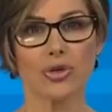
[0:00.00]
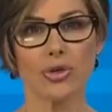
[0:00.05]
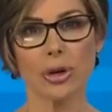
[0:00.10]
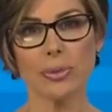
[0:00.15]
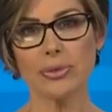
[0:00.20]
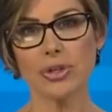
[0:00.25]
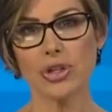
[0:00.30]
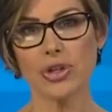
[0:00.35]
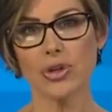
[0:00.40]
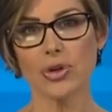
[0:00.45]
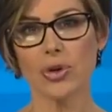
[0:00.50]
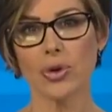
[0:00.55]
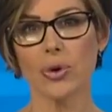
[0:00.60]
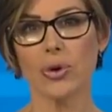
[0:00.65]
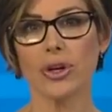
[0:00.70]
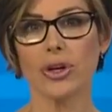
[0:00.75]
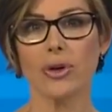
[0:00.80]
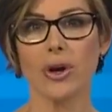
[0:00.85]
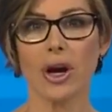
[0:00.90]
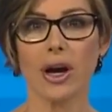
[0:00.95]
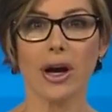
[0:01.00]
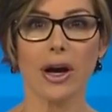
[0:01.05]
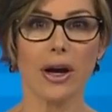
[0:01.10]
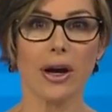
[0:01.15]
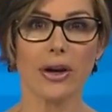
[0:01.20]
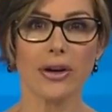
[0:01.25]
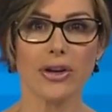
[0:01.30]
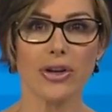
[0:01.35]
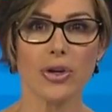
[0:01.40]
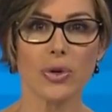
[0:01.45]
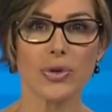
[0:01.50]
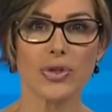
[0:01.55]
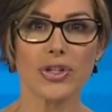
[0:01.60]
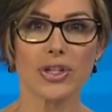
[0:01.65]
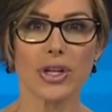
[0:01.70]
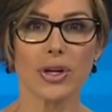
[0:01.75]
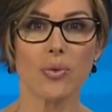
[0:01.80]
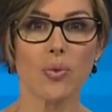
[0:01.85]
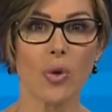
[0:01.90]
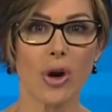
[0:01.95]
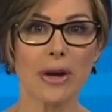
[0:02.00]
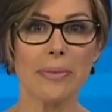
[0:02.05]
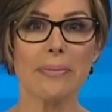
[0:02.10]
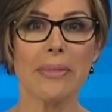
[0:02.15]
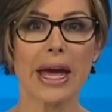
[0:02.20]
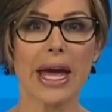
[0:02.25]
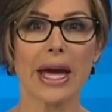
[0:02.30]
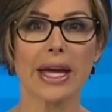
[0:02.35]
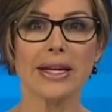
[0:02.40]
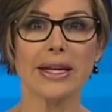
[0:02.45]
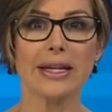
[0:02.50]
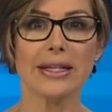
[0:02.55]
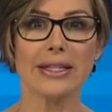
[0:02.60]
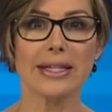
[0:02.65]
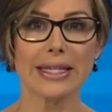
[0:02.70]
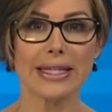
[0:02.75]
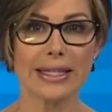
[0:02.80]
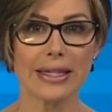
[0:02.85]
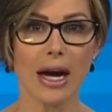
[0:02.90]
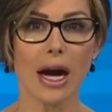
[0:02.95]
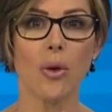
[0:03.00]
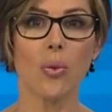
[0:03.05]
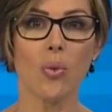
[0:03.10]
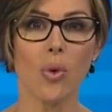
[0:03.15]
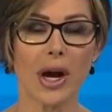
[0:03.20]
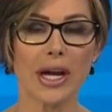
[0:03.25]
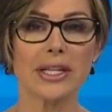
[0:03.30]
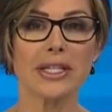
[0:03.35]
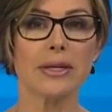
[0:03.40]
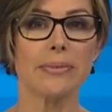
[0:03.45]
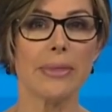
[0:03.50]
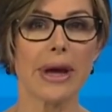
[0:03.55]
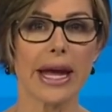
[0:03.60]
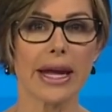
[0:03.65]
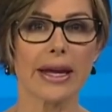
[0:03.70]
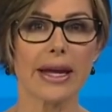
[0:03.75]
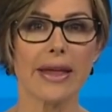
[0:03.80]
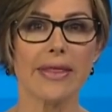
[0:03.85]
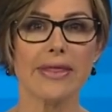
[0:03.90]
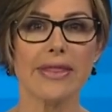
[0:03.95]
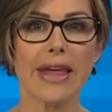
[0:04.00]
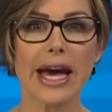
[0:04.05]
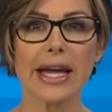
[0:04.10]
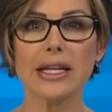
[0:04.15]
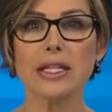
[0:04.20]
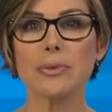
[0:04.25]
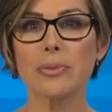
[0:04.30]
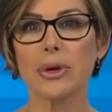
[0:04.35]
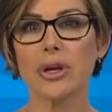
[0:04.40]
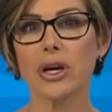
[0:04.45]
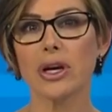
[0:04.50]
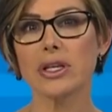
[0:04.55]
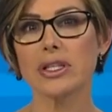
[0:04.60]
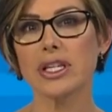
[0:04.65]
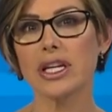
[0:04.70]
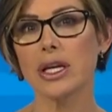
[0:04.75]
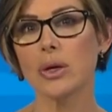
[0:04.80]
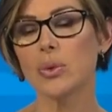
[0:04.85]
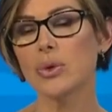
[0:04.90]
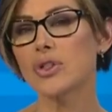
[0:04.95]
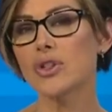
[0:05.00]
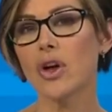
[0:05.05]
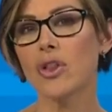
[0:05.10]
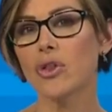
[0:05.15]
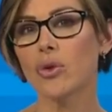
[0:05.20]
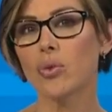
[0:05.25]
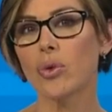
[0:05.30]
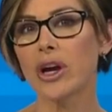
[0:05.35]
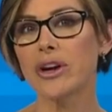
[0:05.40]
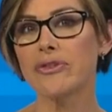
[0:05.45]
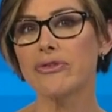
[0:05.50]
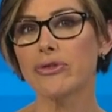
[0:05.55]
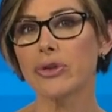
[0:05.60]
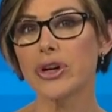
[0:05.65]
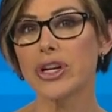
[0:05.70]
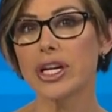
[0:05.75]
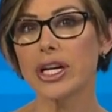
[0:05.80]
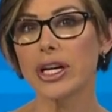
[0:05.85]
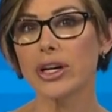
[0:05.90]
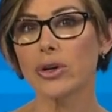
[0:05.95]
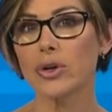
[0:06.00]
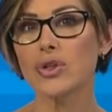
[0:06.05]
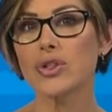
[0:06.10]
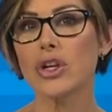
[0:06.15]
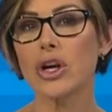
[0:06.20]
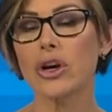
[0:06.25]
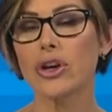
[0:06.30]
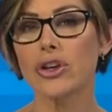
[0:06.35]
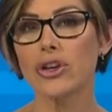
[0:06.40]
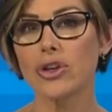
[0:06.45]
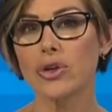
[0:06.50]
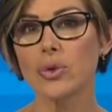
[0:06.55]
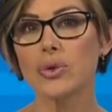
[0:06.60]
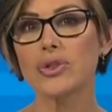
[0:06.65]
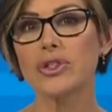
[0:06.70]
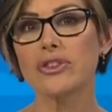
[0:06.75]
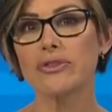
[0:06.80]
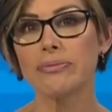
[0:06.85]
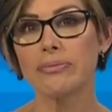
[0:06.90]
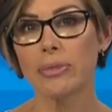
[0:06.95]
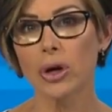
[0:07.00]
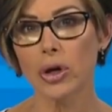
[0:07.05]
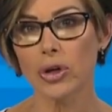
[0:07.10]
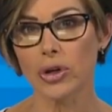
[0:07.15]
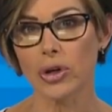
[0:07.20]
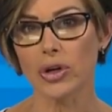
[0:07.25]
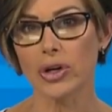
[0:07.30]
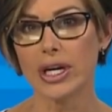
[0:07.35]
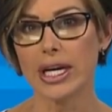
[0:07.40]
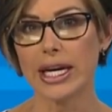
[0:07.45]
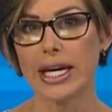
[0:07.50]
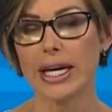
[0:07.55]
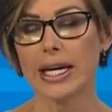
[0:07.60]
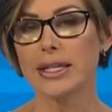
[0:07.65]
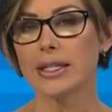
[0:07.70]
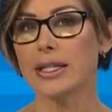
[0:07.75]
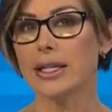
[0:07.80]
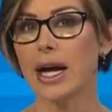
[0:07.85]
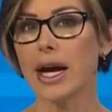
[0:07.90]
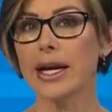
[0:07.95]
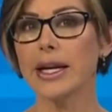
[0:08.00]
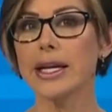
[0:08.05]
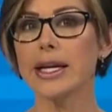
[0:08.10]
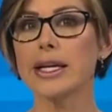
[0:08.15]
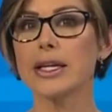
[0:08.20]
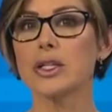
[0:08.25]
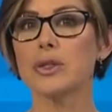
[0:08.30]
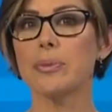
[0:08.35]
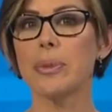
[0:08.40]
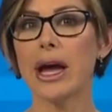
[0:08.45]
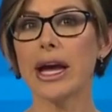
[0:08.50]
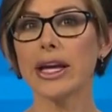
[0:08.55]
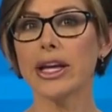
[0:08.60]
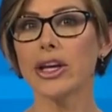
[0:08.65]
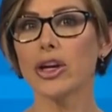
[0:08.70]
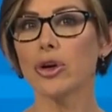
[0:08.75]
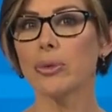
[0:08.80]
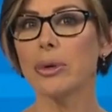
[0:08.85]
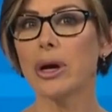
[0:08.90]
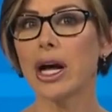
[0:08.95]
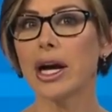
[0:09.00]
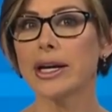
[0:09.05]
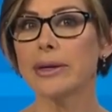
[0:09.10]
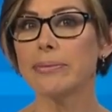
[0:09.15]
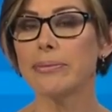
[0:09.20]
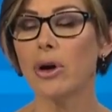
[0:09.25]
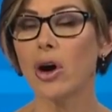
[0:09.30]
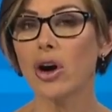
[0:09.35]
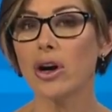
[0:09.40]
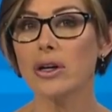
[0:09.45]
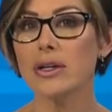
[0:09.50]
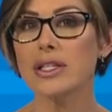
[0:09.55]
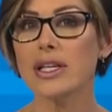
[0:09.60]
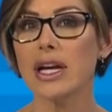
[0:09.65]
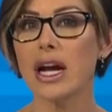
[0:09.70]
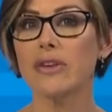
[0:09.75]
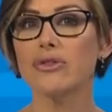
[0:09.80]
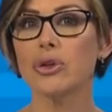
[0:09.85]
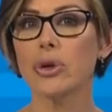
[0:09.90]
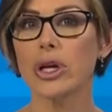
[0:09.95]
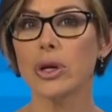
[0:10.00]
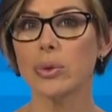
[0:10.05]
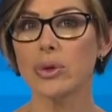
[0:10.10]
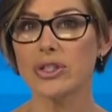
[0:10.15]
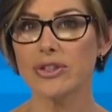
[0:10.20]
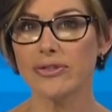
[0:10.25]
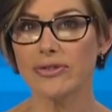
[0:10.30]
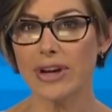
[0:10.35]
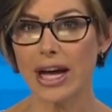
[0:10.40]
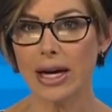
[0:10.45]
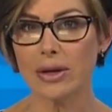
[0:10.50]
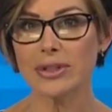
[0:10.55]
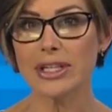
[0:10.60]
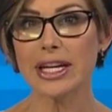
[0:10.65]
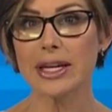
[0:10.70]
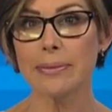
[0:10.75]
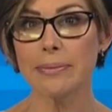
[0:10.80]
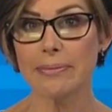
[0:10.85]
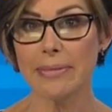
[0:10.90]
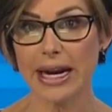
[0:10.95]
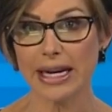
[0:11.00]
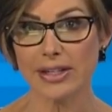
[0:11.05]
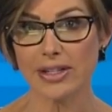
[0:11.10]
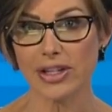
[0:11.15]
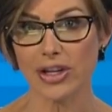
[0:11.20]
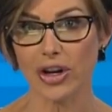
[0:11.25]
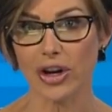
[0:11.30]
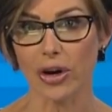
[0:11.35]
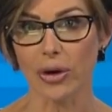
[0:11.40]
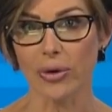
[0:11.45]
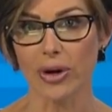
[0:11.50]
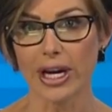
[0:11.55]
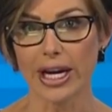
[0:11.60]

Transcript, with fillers: trip to uh, Houston one man did not want to make, and that is because he was on the run for years accused of murder. Tonight, he is back here behind bars after he was found in Mexico.